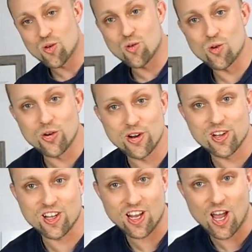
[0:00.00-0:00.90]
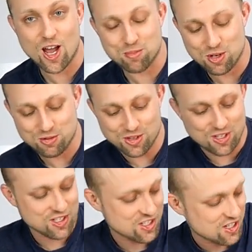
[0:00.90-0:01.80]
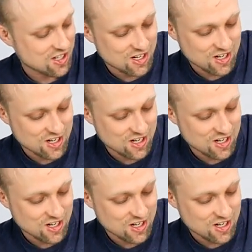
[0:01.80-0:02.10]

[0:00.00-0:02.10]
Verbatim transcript: really happy with this.